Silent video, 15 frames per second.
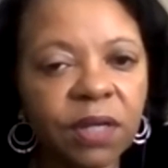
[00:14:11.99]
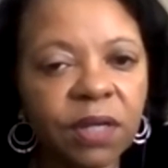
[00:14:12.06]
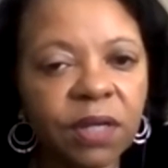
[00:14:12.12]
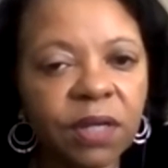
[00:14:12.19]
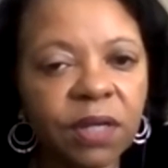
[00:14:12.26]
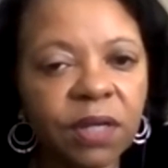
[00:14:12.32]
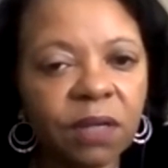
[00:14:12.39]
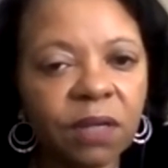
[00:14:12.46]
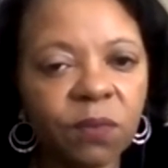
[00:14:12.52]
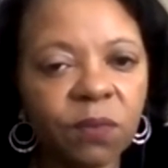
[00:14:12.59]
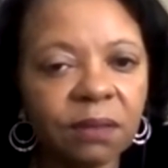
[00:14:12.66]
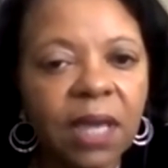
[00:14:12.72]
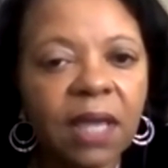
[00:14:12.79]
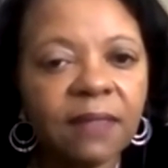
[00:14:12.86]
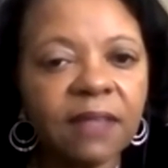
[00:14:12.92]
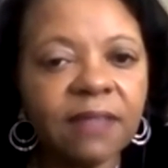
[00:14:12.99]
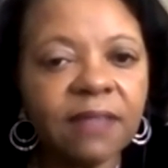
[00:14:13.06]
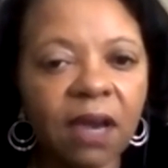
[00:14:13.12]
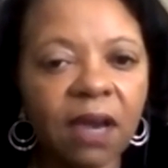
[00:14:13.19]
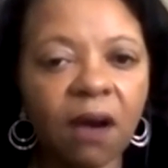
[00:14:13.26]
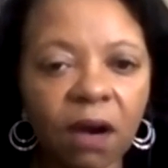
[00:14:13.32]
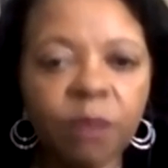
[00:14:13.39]
that they are
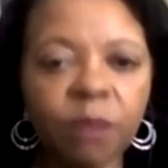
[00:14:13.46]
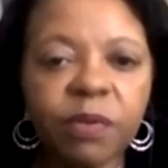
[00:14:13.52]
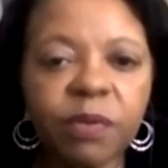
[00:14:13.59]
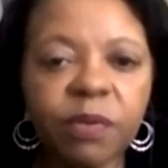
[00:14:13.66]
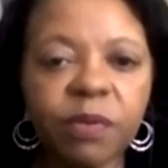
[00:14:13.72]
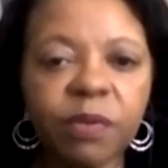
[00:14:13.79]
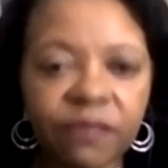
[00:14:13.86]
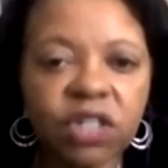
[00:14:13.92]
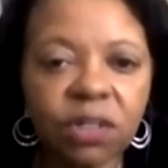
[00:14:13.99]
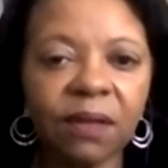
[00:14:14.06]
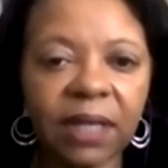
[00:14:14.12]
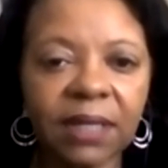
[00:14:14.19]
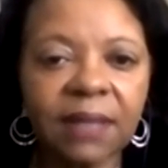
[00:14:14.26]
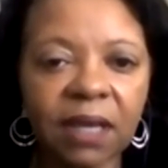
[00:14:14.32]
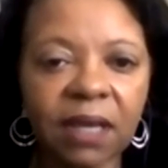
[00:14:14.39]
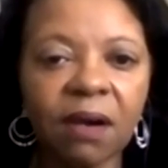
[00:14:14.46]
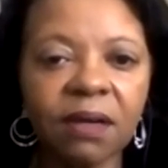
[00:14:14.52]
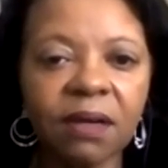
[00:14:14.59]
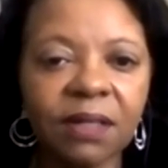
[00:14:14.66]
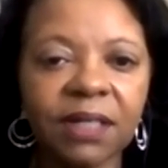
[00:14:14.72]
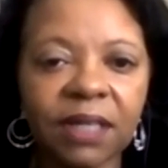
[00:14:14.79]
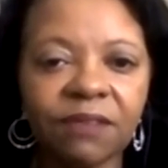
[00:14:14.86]
professional and that they are going to
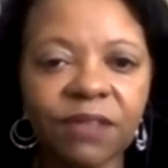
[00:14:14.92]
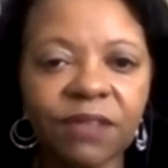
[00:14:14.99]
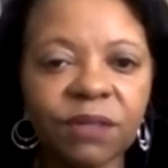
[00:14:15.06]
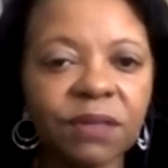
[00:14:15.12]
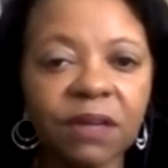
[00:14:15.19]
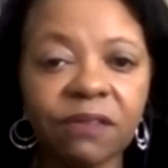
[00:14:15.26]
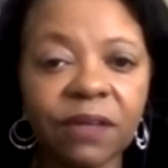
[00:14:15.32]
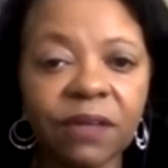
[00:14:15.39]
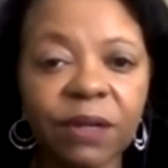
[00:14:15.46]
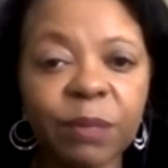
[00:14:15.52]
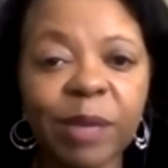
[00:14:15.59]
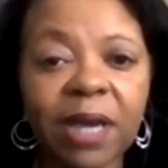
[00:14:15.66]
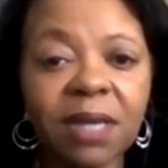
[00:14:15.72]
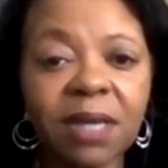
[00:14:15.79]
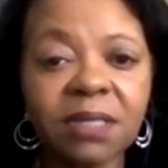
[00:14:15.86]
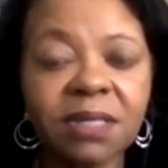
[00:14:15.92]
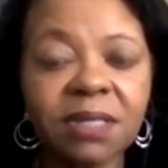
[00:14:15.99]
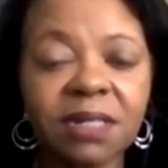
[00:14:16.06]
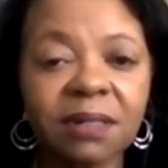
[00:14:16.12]
give you their very best.